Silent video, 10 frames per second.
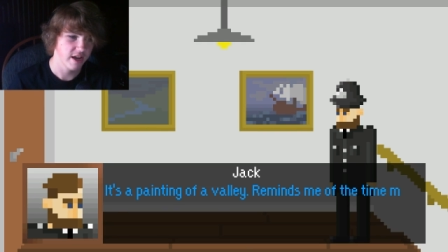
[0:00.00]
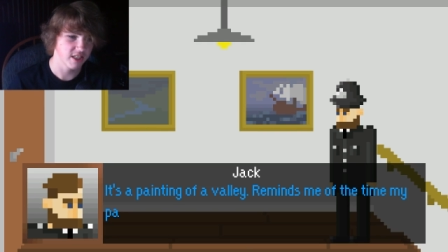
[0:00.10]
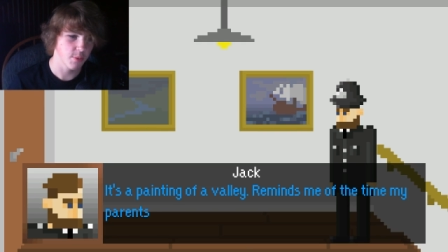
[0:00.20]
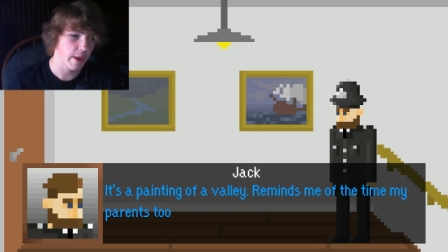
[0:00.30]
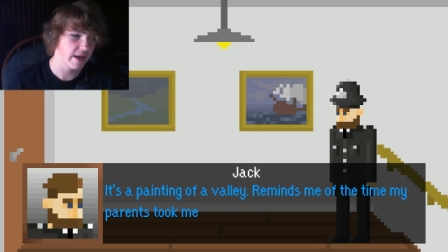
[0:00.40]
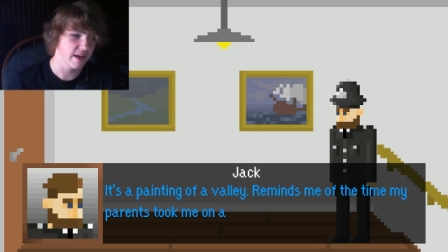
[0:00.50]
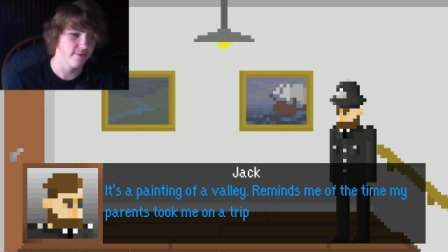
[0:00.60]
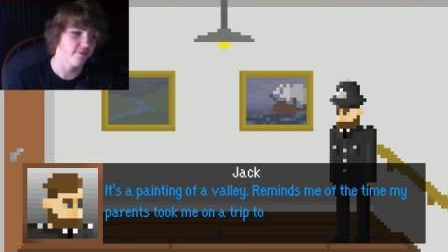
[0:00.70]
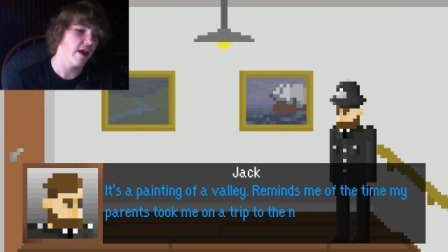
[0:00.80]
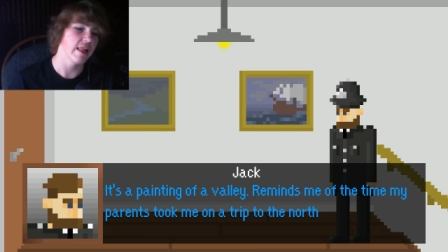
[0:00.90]
It's a painting of
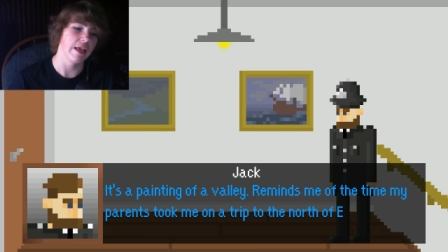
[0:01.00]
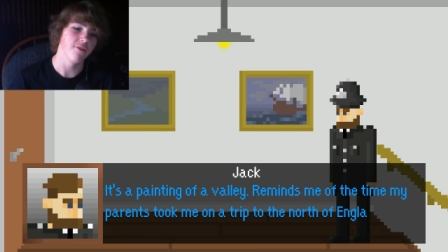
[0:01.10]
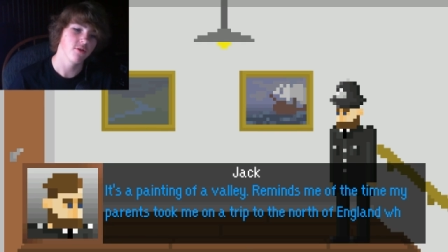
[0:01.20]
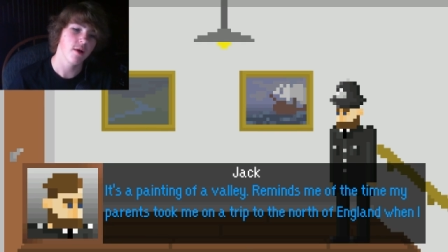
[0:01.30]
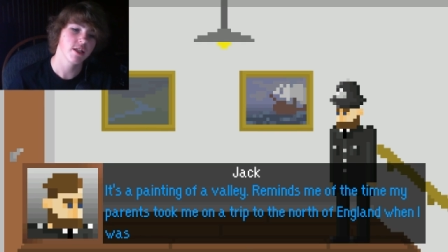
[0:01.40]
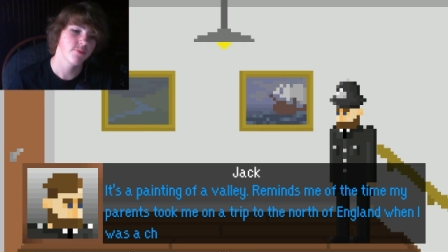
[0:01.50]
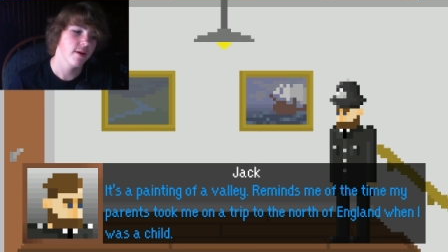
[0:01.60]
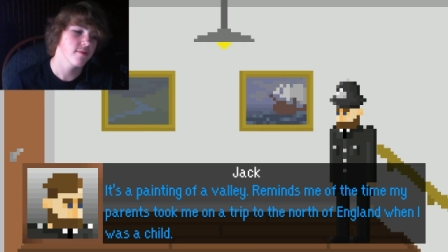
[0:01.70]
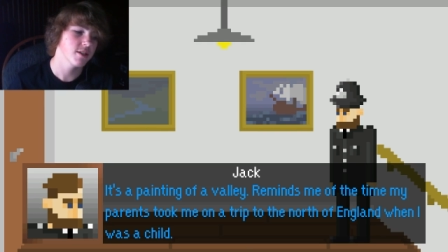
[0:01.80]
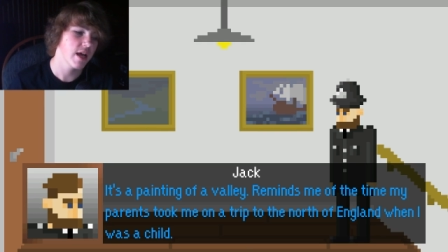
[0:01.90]
a valley. Reminds me
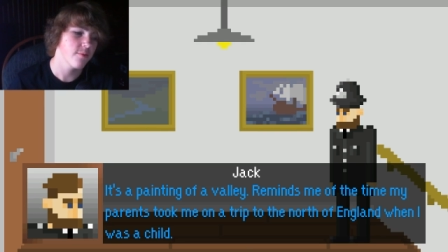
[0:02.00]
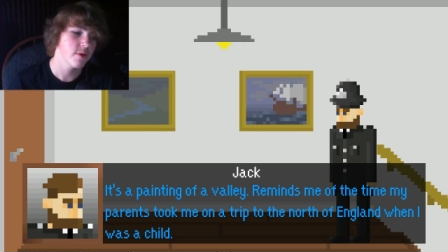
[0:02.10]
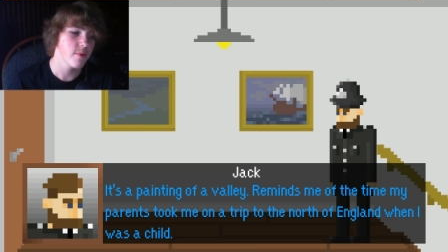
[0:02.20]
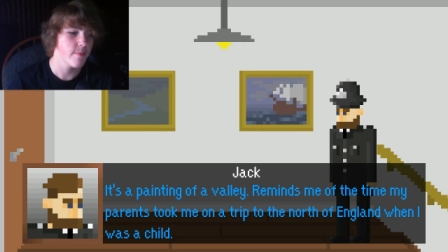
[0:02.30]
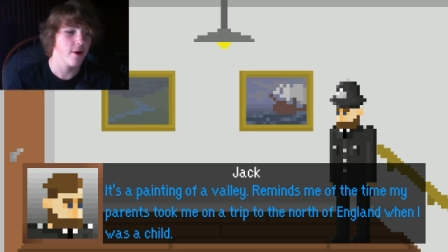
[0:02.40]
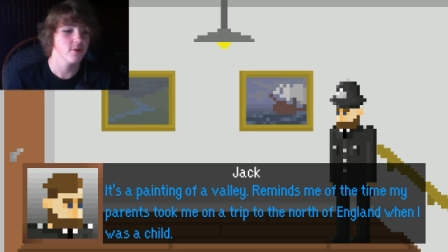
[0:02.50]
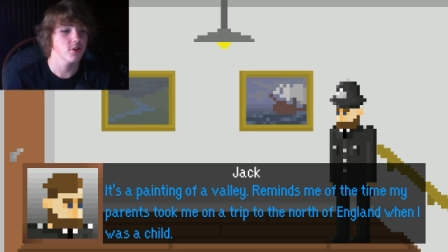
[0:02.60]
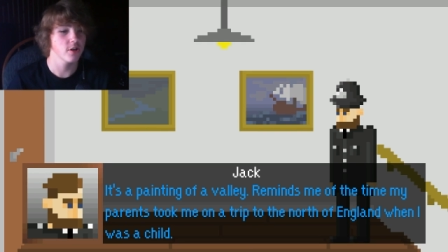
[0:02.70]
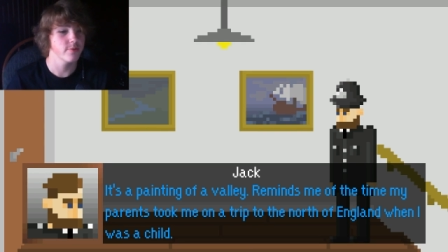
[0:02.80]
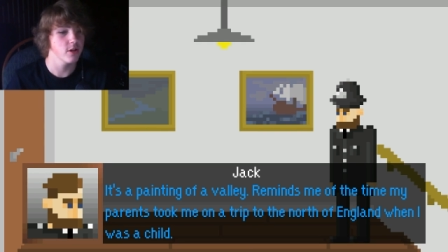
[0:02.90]
of the time when my parents took